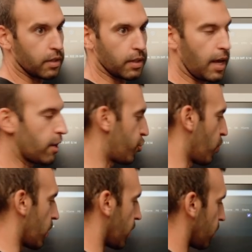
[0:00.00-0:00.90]
It's a lot of
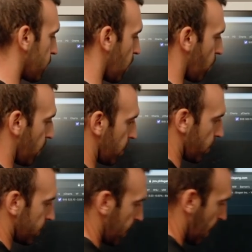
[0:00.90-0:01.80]
shorting. So you
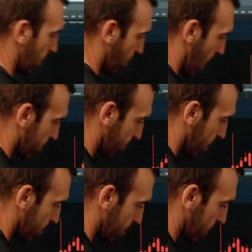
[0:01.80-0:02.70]
can see how
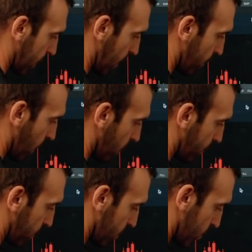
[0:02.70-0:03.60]
gradually it's just kind of
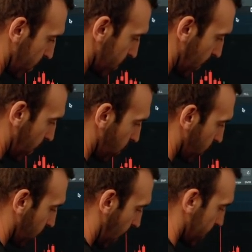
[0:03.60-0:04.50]
fallen through the sweet spot
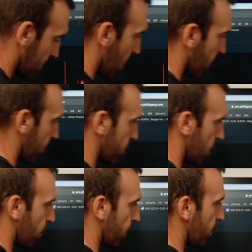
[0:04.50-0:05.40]
over the last month or
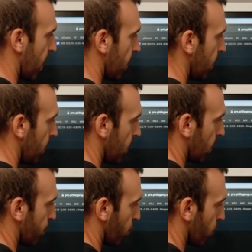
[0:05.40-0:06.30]
so from that
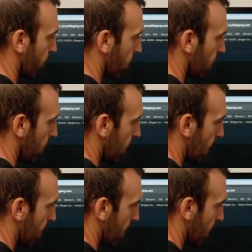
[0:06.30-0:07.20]
approval.
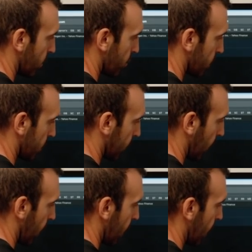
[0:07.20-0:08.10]
And it's just
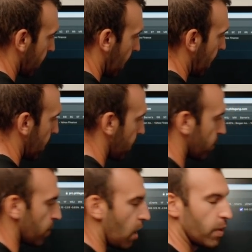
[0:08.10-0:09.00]
declining. And
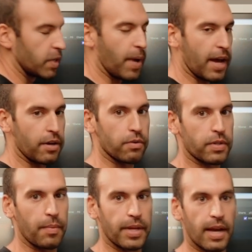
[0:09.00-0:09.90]
there's always bad
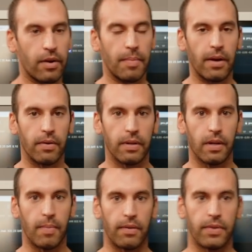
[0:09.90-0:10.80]
news coming out
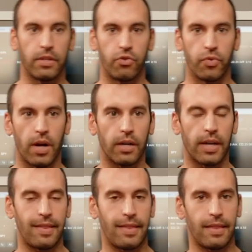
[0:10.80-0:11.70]
about this drug,
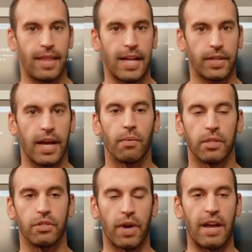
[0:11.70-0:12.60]
and that's kind of
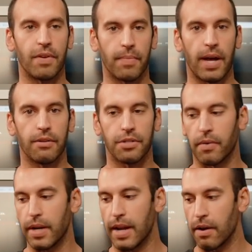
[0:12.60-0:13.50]
what's driving Biogen
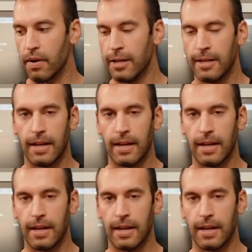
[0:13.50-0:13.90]
right now.